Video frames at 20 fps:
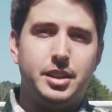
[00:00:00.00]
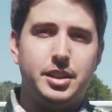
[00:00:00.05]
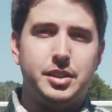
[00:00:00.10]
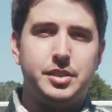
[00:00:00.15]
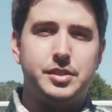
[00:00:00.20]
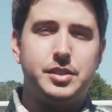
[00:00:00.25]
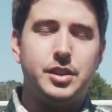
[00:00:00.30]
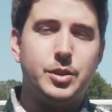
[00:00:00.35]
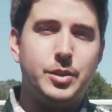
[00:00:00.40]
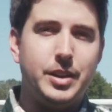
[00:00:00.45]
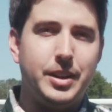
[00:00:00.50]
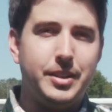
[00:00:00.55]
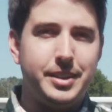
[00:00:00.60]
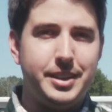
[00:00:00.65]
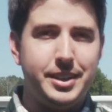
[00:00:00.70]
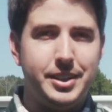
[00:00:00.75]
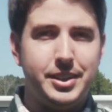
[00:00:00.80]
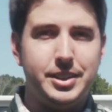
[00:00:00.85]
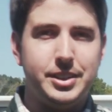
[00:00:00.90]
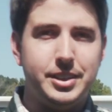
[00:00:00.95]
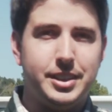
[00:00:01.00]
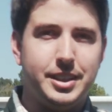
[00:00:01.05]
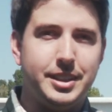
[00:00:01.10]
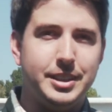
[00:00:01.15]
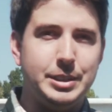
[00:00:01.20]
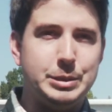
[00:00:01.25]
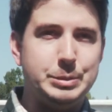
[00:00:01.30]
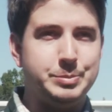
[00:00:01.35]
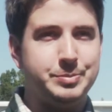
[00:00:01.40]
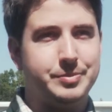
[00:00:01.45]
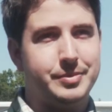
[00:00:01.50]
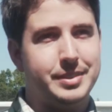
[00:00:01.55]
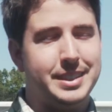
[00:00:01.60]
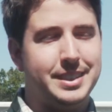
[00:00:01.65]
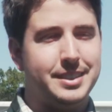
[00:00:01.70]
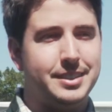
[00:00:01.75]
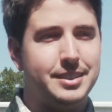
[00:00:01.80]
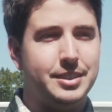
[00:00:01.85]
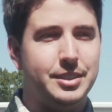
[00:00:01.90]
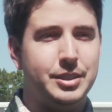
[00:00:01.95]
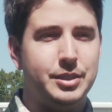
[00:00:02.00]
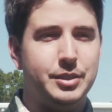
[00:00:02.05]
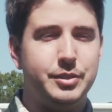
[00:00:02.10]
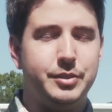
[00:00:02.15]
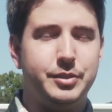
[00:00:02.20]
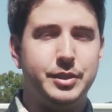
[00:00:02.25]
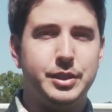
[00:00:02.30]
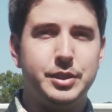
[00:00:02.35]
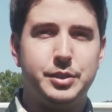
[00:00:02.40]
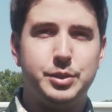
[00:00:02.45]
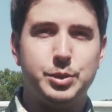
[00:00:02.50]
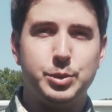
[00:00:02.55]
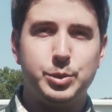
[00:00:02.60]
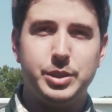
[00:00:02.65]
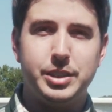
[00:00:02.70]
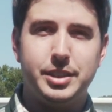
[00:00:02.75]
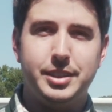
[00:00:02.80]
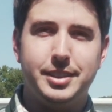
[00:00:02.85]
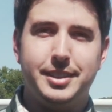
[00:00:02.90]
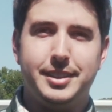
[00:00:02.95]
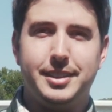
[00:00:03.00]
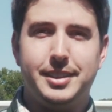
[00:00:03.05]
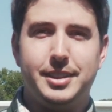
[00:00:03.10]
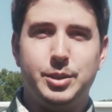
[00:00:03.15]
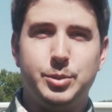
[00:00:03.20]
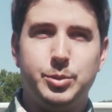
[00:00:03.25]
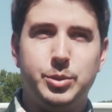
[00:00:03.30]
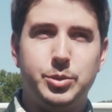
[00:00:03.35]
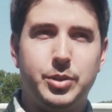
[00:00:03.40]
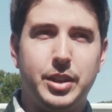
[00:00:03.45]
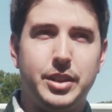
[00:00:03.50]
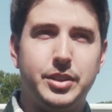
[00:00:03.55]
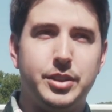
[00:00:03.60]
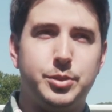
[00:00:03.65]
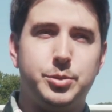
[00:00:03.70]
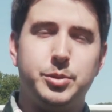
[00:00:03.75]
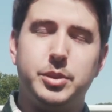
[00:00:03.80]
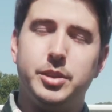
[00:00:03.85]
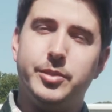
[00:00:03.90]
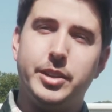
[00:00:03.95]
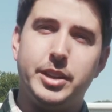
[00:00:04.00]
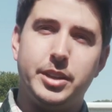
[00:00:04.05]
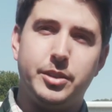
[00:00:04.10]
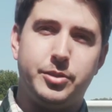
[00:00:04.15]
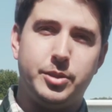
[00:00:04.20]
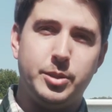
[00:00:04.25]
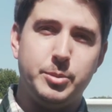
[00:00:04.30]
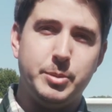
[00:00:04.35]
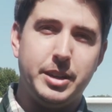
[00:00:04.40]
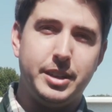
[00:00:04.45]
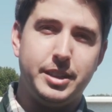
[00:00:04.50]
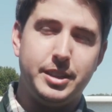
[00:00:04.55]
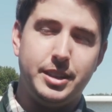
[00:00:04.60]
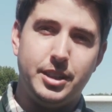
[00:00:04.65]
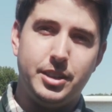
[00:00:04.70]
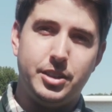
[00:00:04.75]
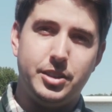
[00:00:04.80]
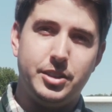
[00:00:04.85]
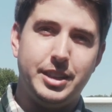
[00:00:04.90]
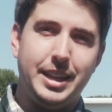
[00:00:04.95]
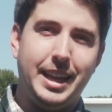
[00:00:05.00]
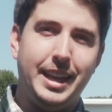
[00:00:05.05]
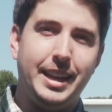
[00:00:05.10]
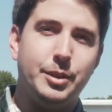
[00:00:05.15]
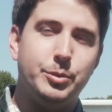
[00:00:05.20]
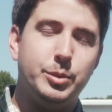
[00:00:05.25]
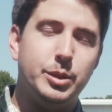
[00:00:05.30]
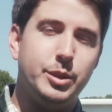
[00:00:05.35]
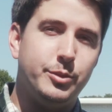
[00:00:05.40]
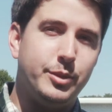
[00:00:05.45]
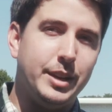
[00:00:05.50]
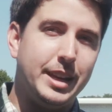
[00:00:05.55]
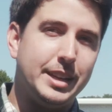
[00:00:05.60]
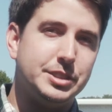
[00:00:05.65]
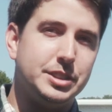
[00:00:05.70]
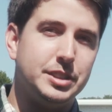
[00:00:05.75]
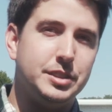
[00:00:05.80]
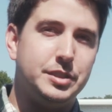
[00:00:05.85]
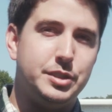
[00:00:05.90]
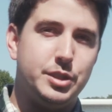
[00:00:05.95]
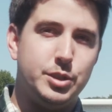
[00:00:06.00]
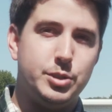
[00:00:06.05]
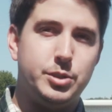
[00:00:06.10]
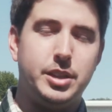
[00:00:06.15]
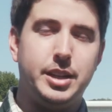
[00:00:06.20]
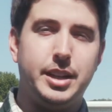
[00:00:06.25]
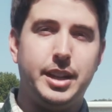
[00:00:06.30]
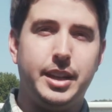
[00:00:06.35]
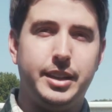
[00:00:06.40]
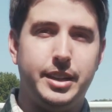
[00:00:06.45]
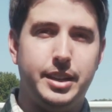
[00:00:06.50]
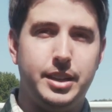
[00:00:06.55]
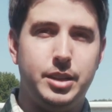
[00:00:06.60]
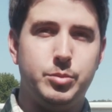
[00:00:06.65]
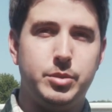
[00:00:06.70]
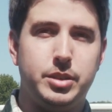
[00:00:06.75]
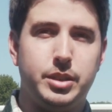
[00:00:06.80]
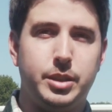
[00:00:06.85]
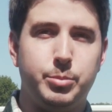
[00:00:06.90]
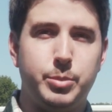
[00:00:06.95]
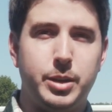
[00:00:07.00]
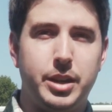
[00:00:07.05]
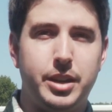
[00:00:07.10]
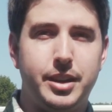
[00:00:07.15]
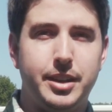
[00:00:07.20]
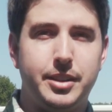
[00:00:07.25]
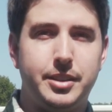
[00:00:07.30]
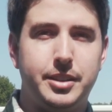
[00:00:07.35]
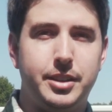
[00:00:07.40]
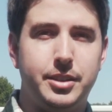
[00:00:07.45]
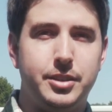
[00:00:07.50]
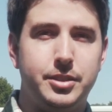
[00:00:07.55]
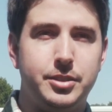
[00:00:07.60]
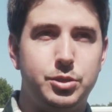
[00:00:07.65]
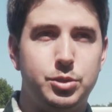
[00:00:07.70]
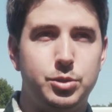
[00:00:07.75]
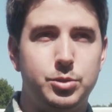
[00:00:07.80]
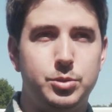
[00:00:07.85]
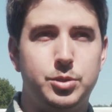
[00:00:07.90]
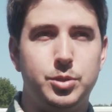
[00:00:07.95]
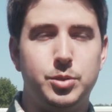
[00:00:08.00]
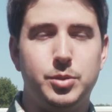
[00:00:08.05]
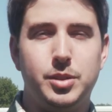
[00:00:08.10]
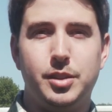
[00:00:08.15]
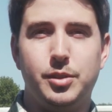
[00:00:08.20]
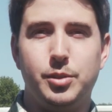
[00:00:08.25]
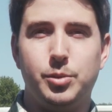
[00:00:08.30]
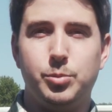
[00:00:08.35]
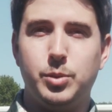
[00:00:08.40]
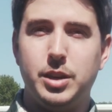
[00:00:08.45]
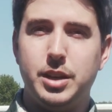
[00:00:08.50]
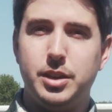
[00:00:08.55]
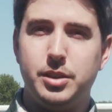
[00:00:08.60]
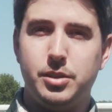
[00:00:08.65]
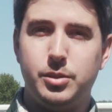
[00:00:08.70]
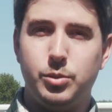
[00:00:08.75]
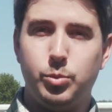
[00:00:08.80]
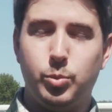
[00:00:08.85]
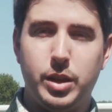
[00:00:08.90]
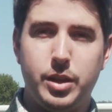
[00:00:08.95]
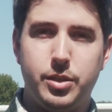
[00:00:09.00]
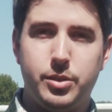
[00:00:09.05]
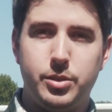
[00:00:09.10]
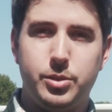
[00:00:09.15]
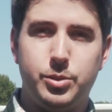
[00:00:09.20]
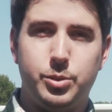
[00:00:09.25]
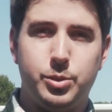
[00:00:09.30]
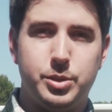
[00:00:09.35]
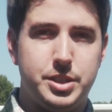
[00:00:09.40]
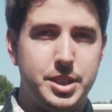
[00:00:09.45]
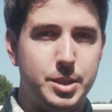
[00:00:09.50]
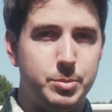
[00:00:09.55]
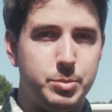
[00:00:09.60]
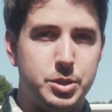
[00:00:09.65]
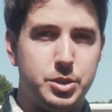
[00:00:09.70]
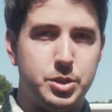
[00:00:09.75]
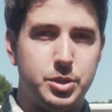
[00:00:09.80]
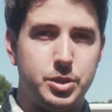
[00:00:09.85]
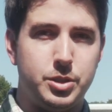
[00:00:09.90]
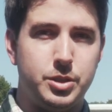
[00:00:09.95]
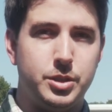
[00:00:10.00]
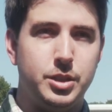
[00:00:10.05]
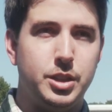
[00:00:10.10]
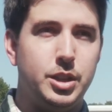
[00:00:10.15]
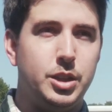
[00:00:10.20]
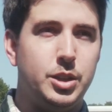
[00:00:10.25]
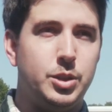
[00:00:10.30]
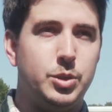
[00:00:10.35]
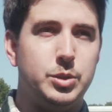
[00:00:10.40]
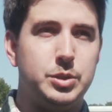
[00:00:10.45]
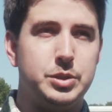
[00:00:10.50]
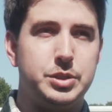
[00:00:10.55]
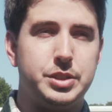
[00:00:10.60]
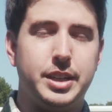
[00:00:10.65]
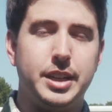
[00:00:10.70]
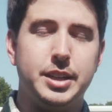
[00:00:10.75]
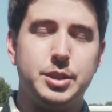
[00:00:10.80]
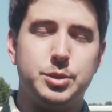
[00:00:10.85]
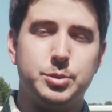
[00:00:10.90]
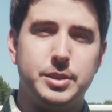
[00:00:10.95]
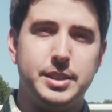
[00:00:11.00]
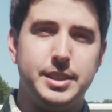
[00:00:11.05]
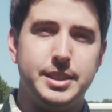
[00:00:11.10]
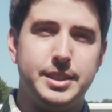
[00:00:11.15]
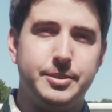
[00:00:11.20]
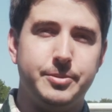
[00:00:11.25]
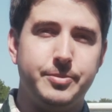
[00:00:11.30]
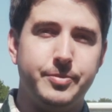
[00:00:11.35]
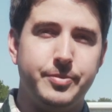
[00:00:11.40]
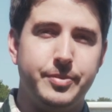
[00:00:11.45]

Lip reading: So out here, fun story. We've had this renovated for about a year, and we have actually still not had anyone get married out here due to either weather or temperature or scheduling.